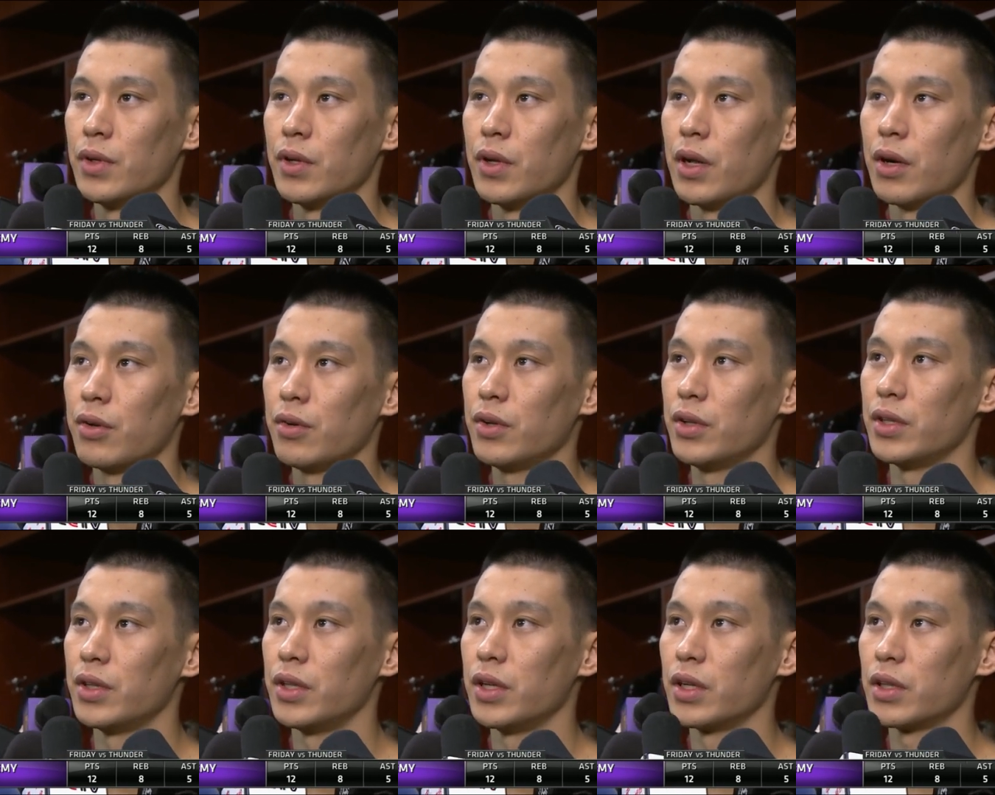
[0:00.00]
don't
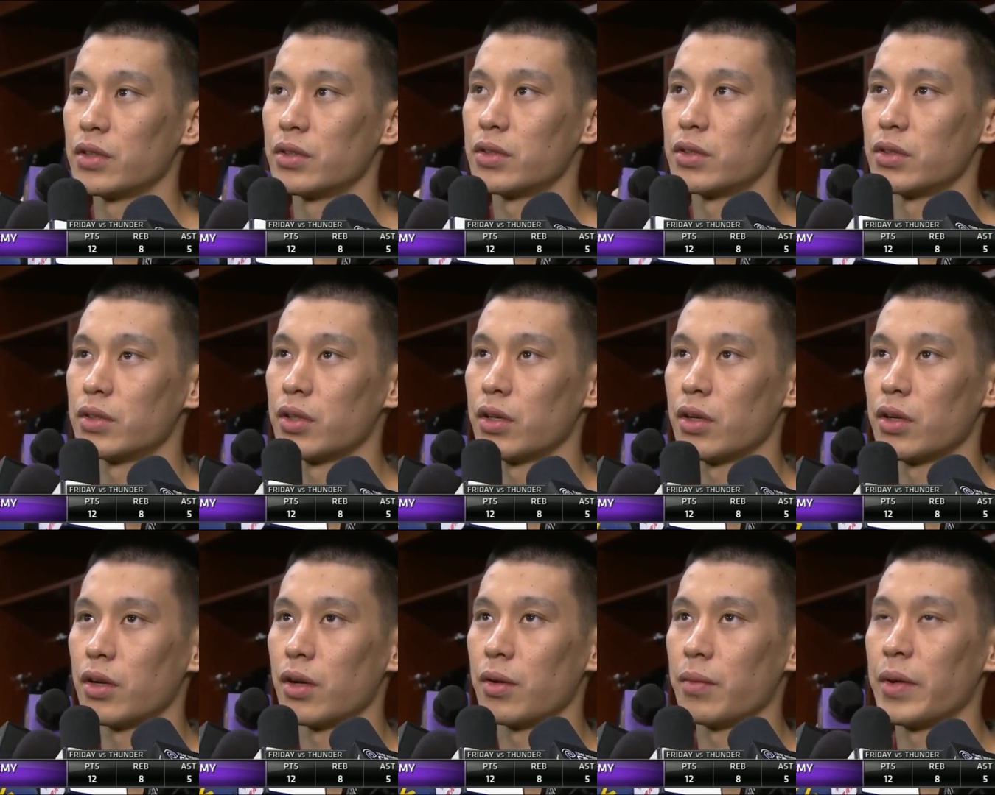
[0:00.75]
really think
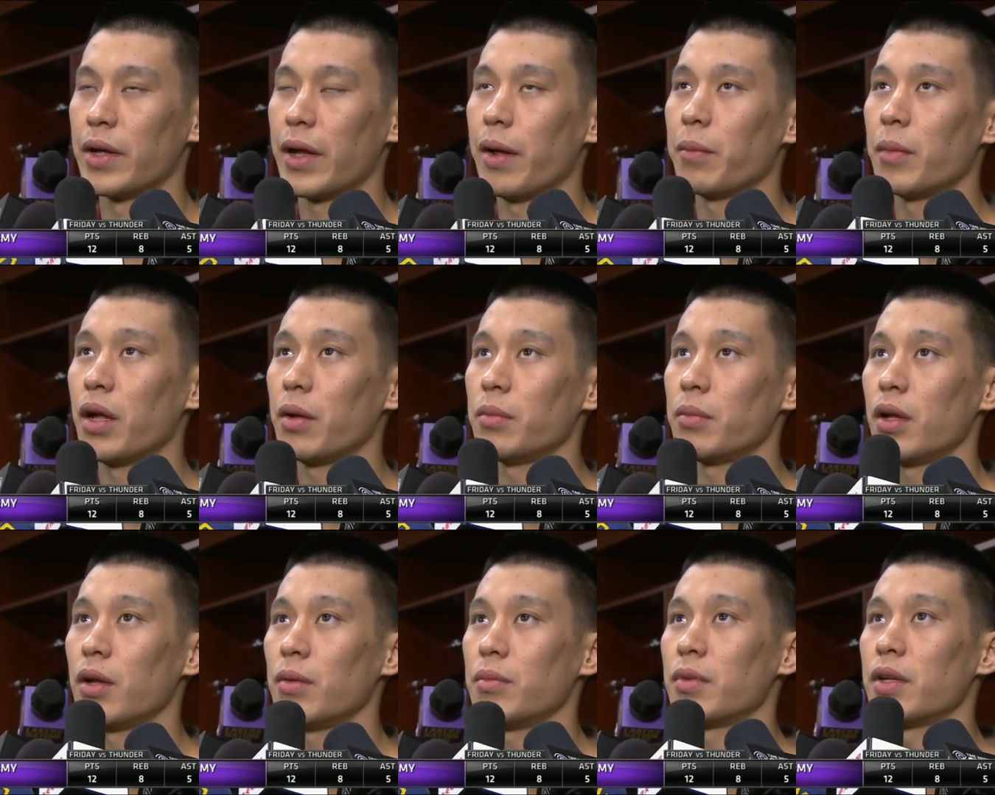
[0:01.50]
so. I mean,
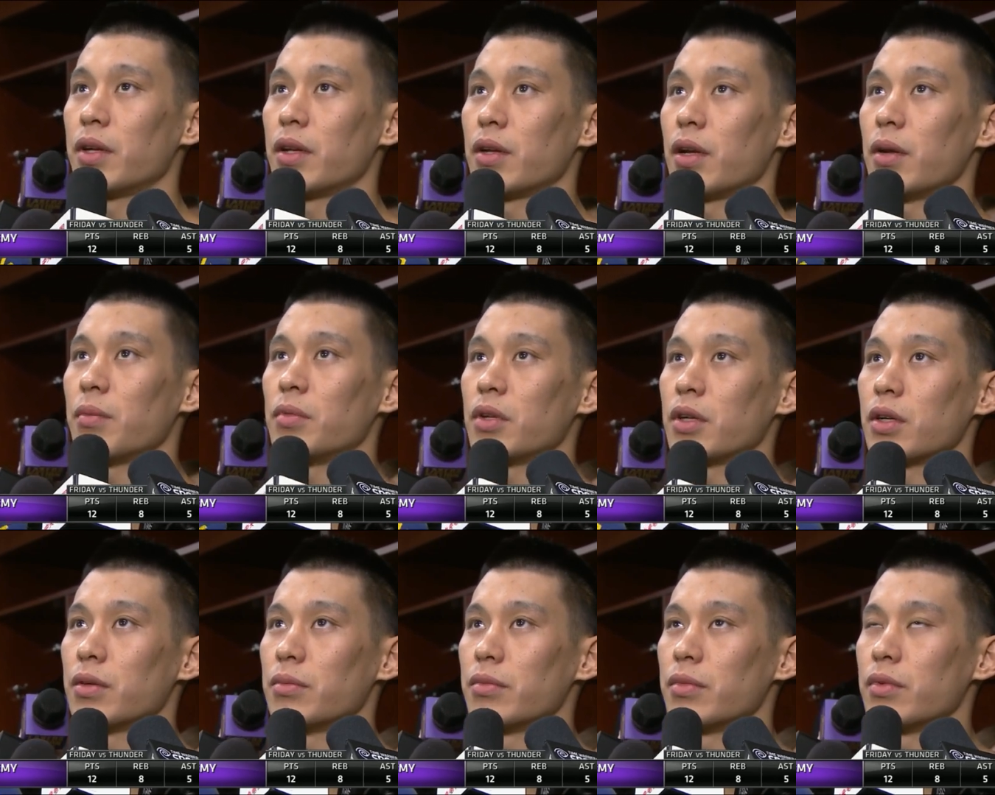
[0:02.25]
I'm
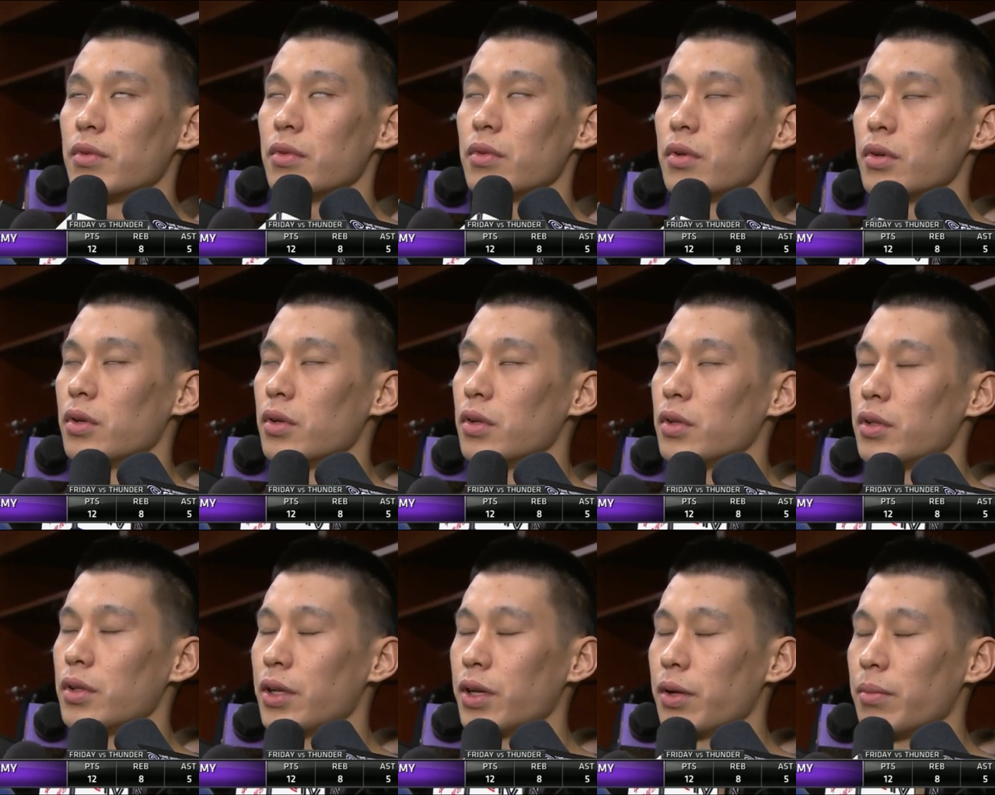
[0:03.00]

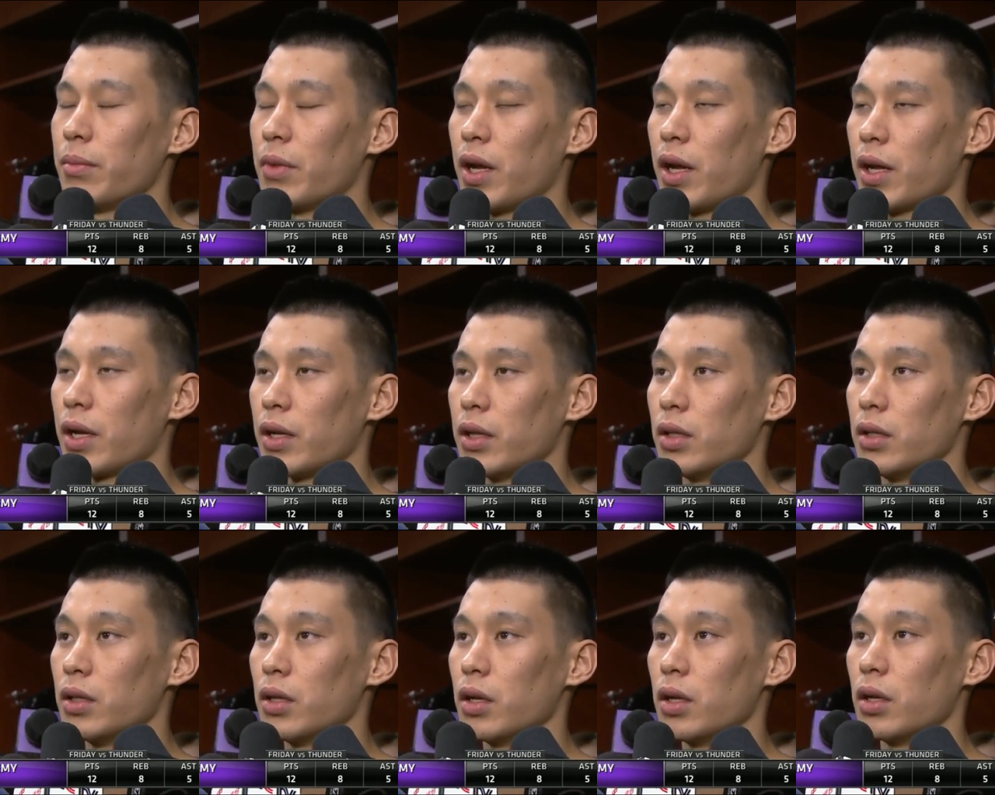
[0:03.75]
thinking back,
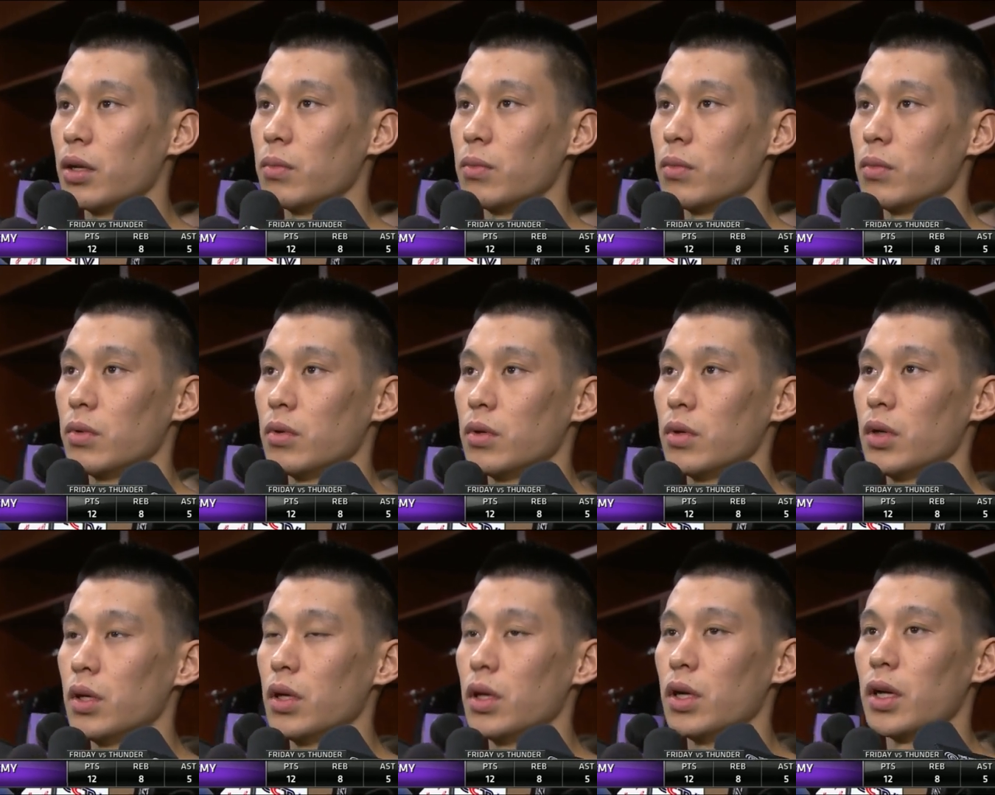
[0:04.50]
and
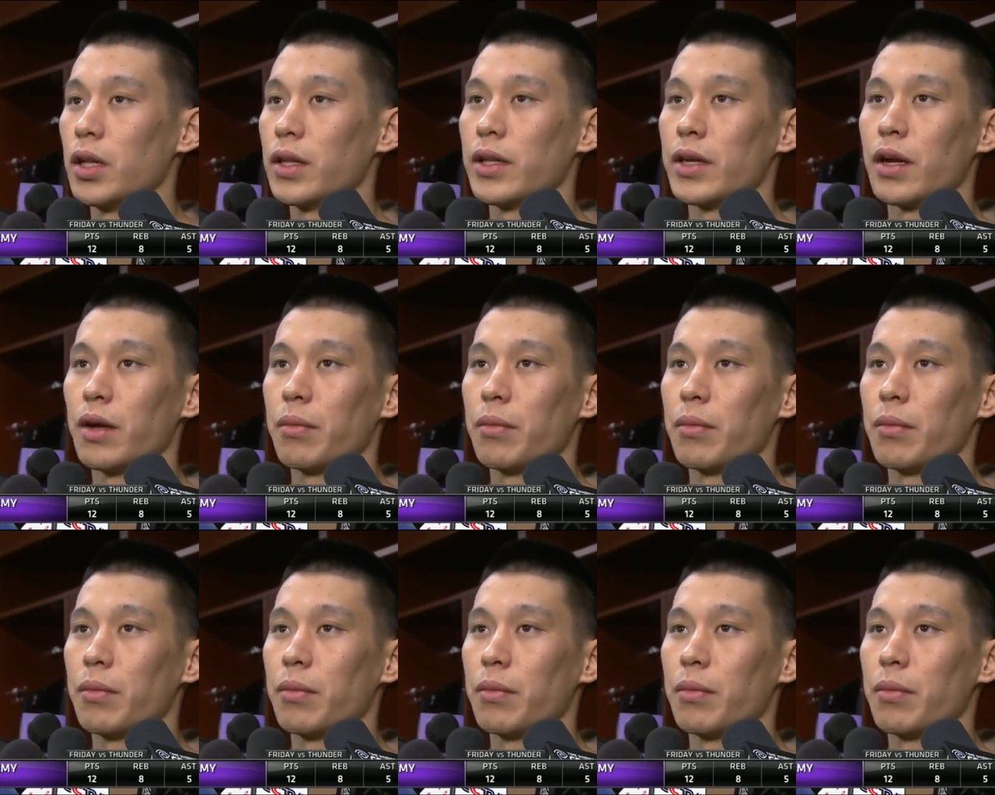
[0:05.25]
I think I